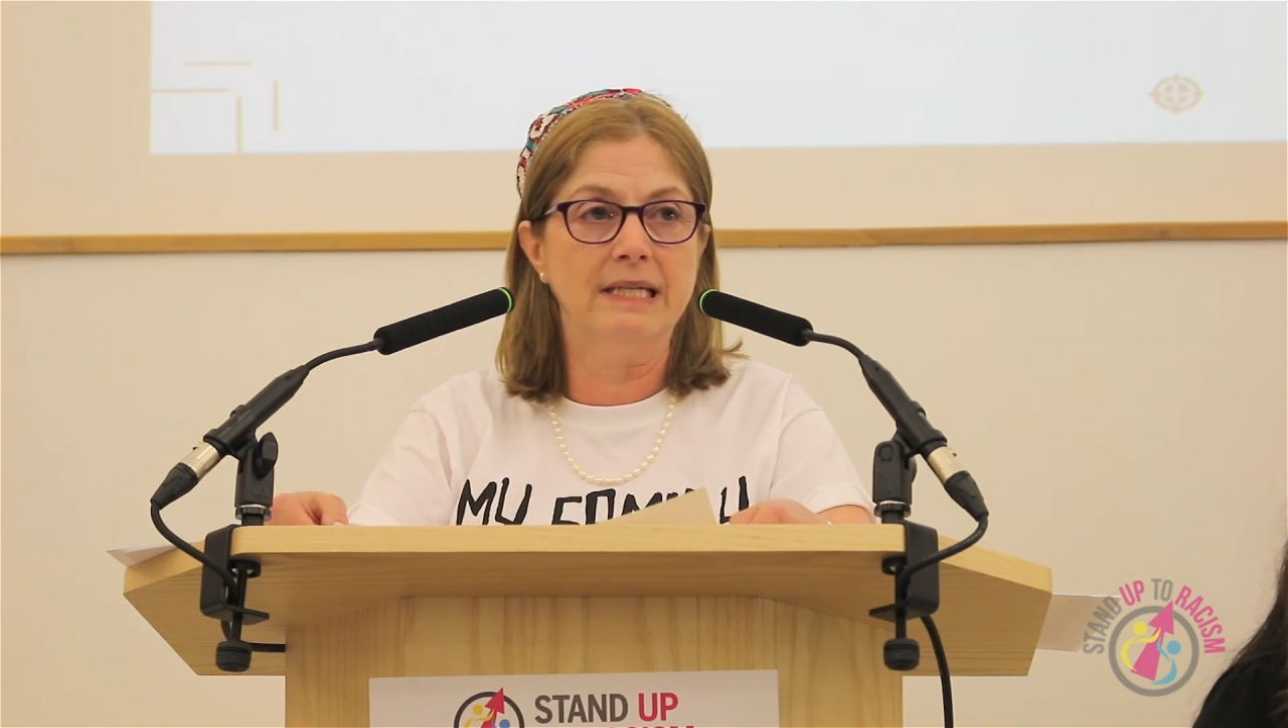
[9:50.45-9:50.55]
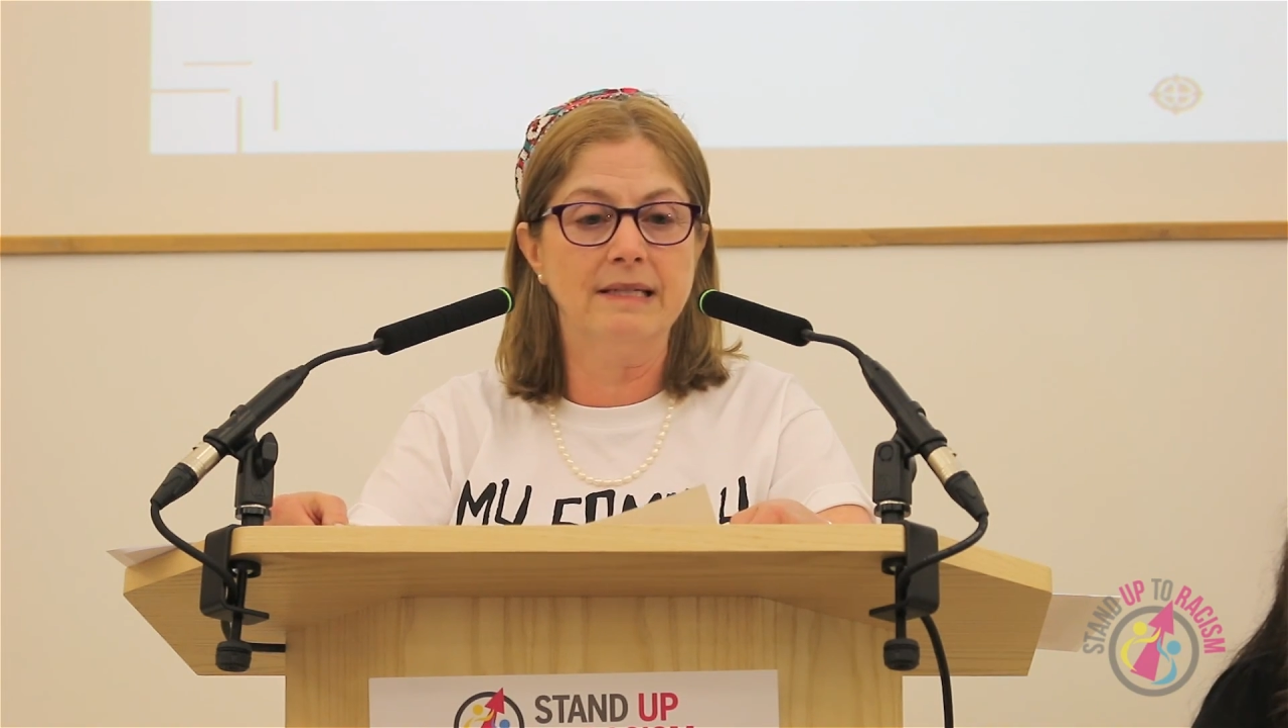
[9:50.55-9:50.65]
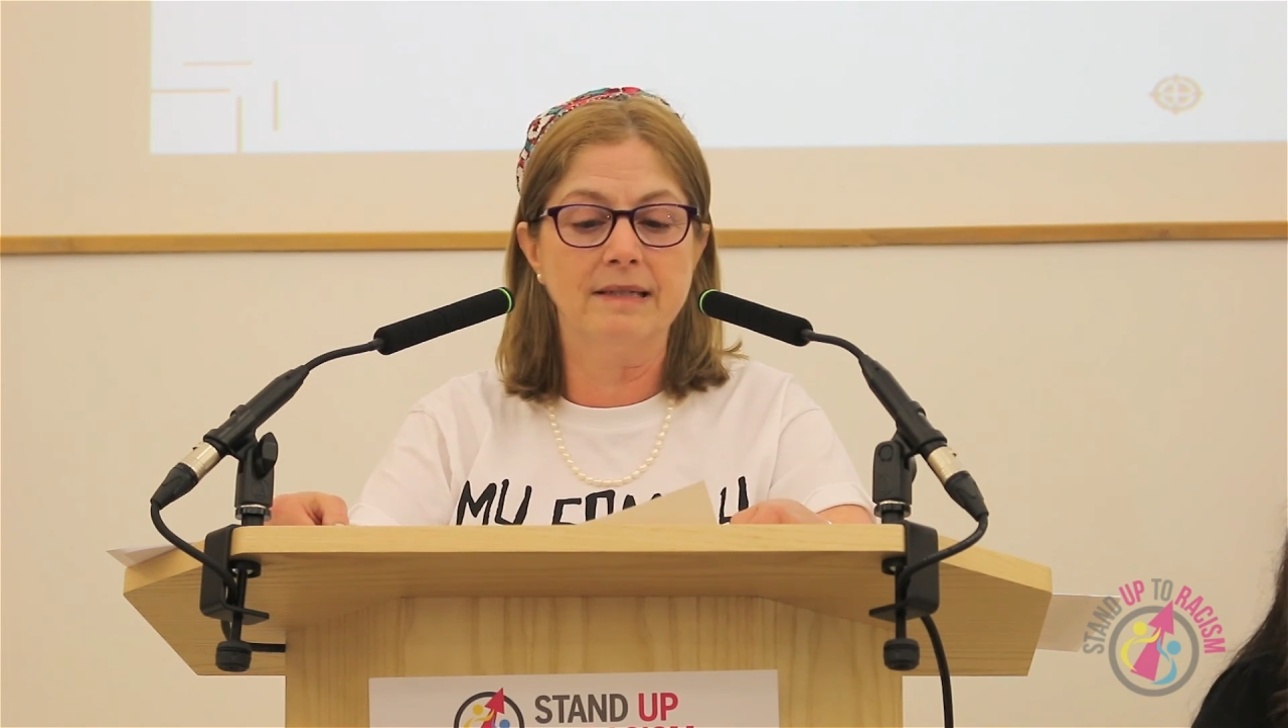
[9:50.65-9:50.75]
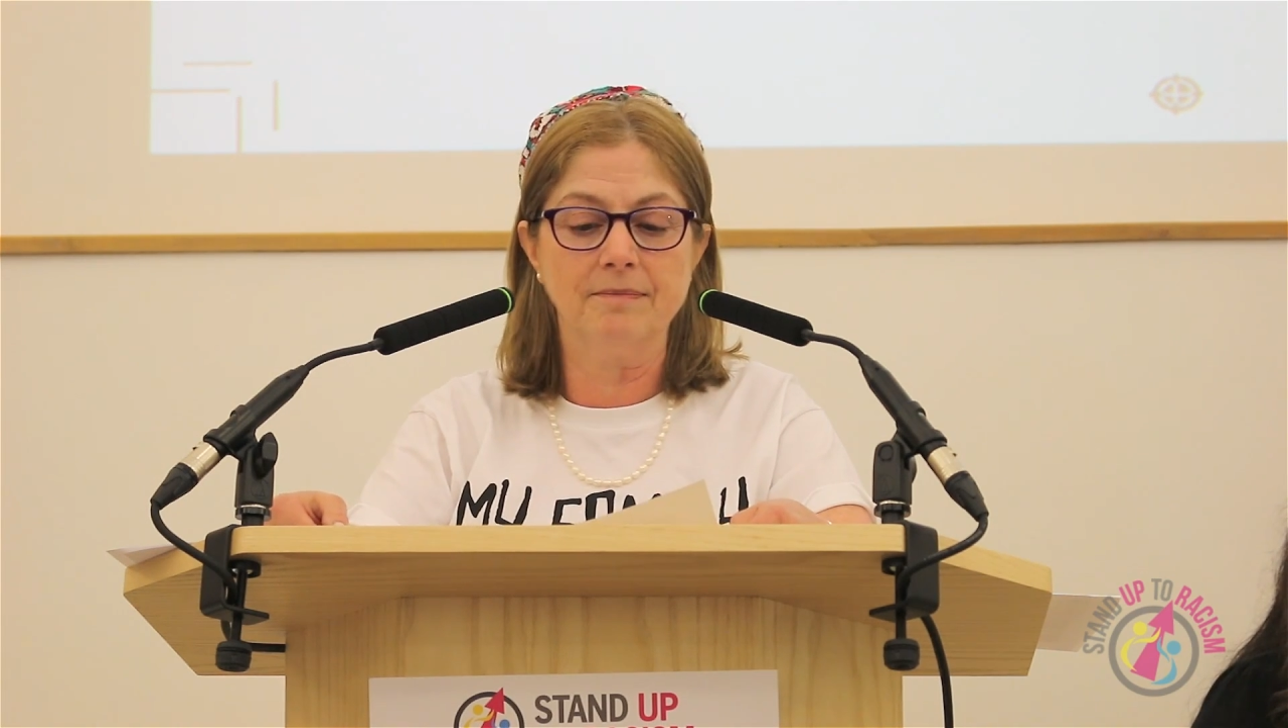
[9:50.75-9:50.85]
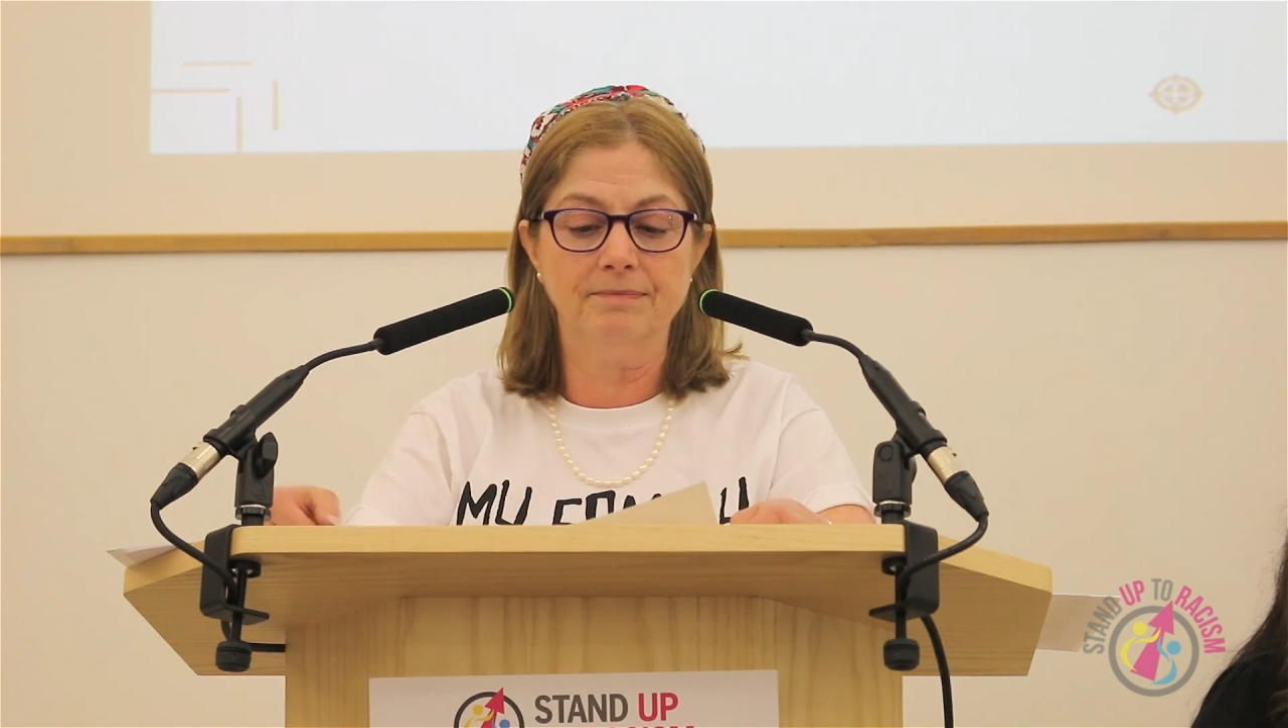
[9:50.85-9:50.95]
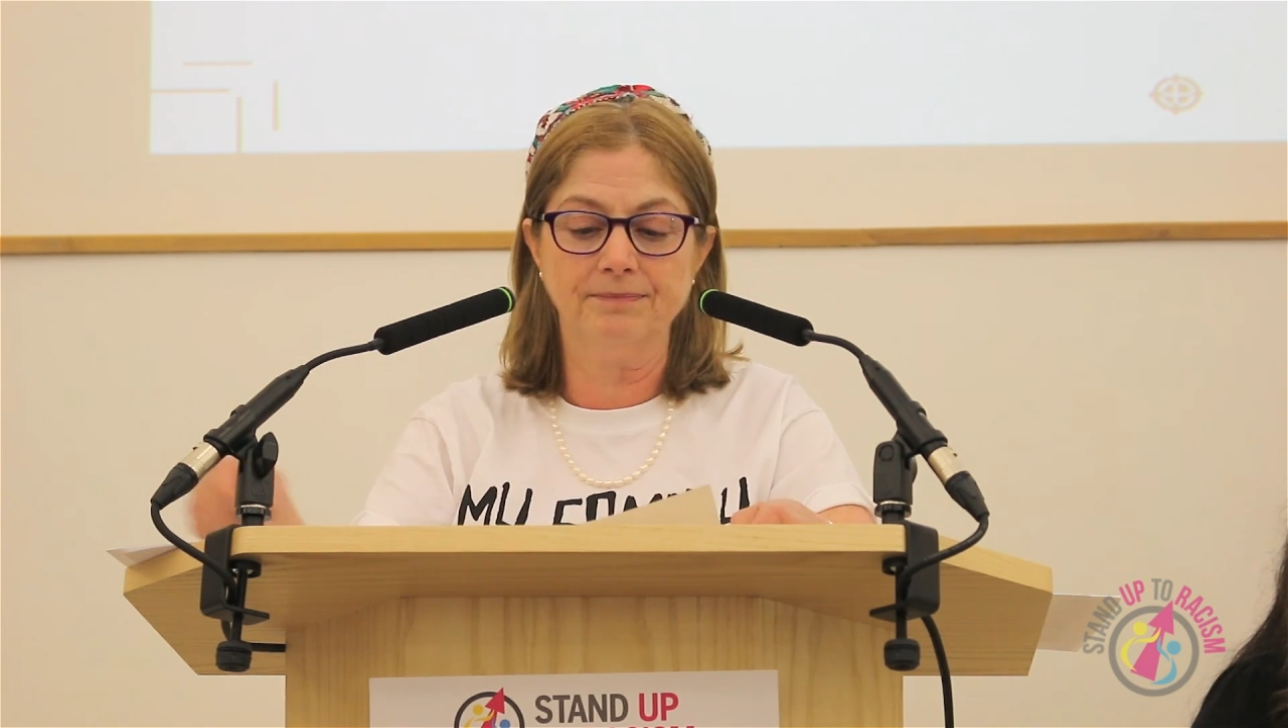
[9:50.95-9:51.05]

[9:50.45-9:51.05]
it.